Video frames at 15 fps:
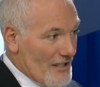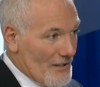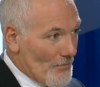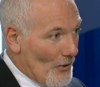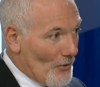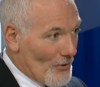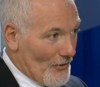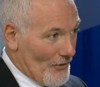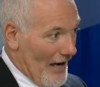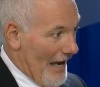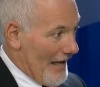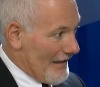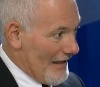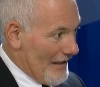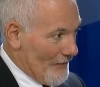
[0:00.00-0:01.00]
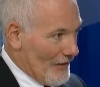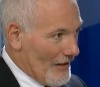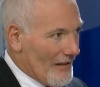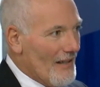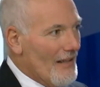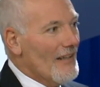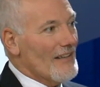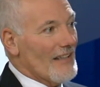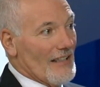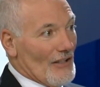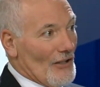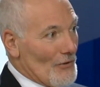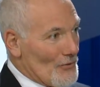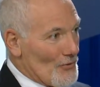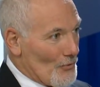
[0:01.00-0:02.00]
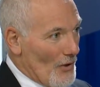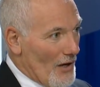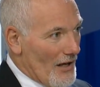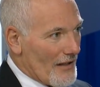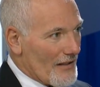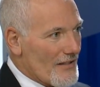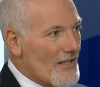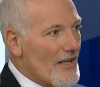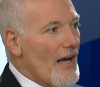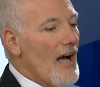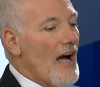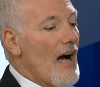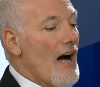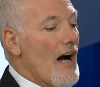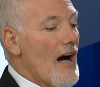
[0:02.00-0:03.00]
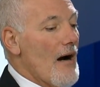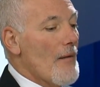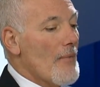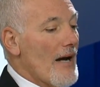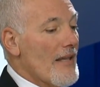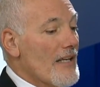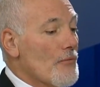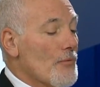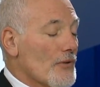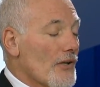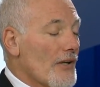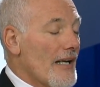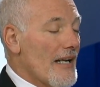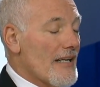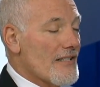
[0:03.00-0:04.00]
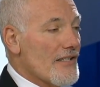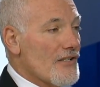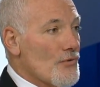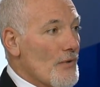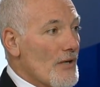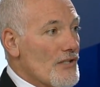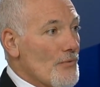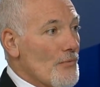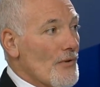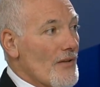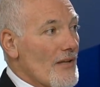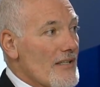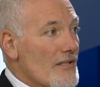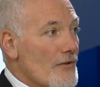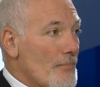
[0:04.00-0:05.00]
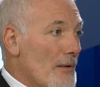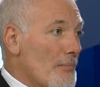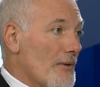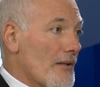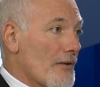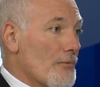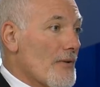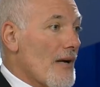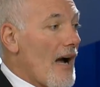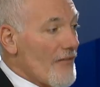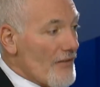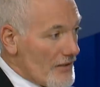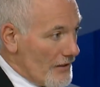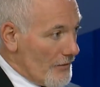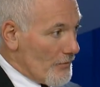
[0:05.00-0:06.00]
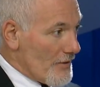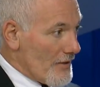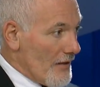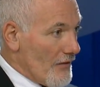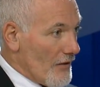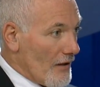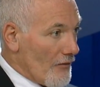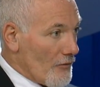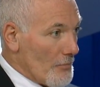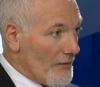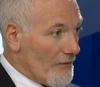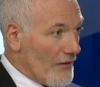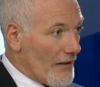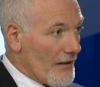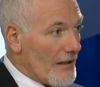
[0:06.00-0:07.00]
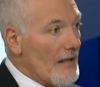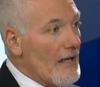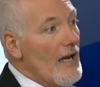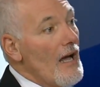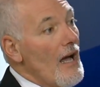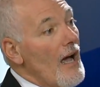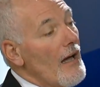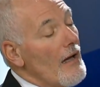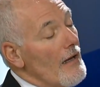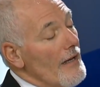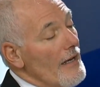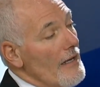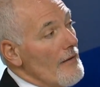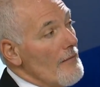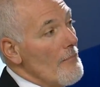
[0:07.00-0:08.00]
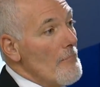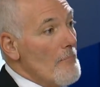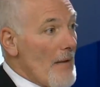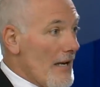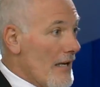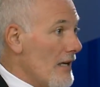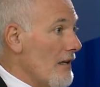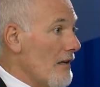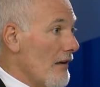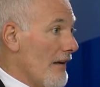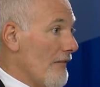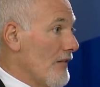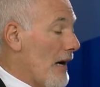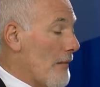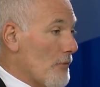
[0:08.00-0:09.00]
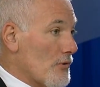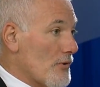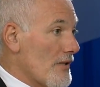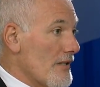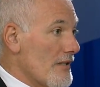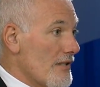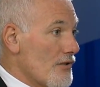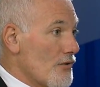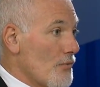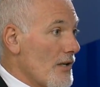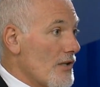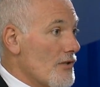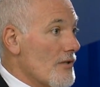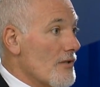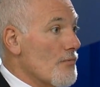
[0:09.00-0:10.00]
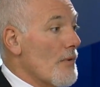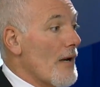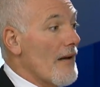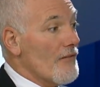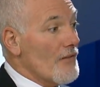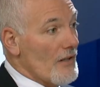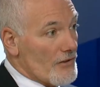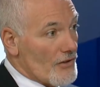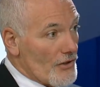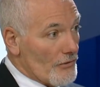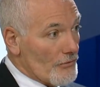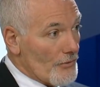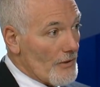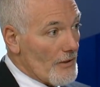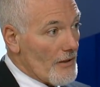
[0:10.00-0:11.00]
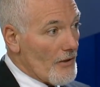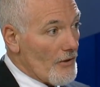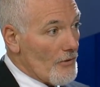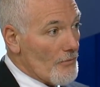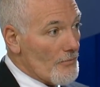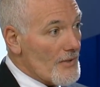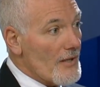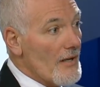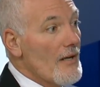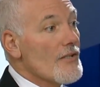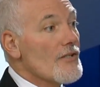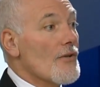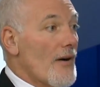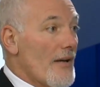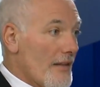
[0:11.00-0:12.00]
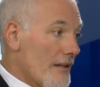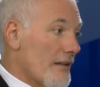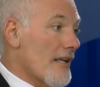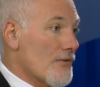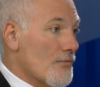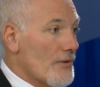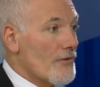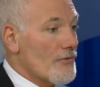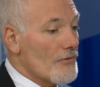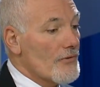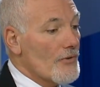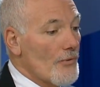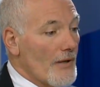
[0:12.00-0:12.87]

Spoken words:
they smoke or not even, let alone drugs. I think we're looking at a situation where these are people that are obviously receiving government funding. In many, if not most of these situations, we have young children in the homes, so I think that's what they're